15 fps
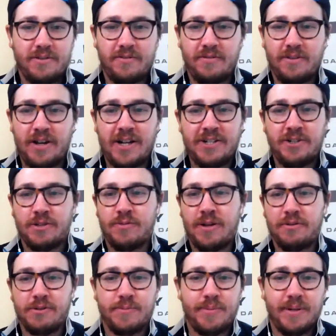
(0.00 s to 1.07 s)
I would just rather
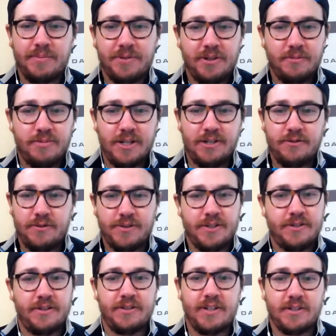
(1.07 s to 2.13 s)
spin up to the Patriots. I
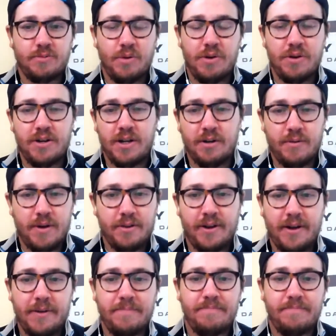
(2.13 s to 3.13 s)
think that's where you kind of rather head.